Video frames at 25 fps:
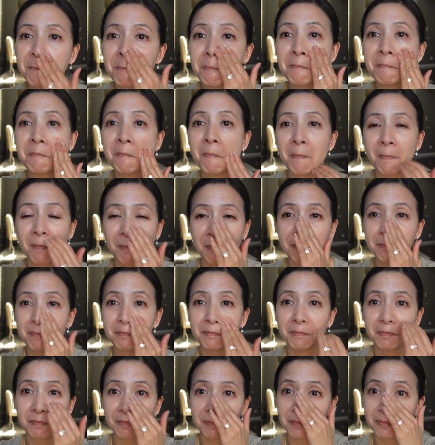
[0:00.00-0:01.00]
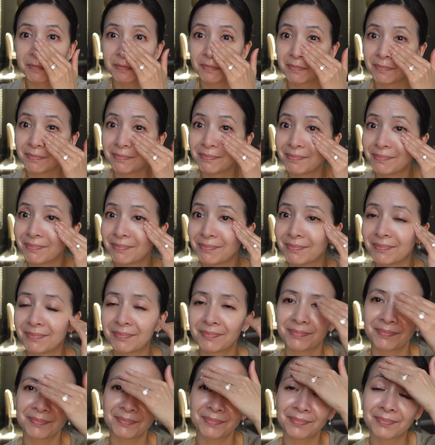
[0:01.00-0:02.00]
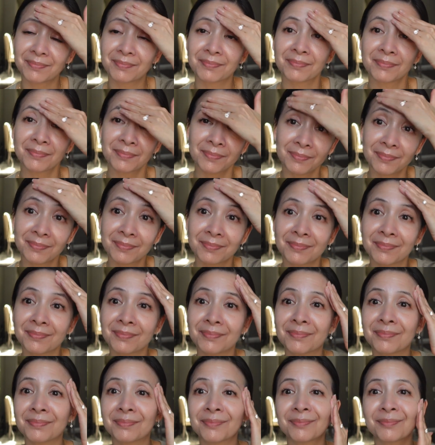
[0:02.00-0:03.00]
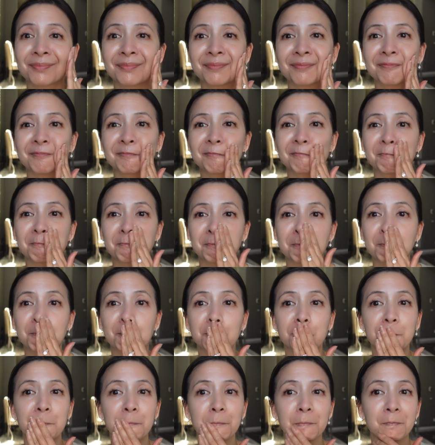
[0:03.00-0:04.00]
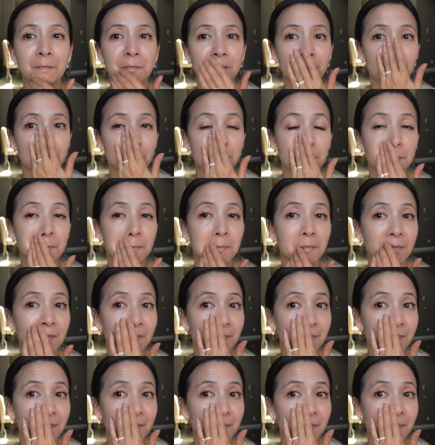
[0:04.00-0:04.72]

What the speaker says: Nobody speaks.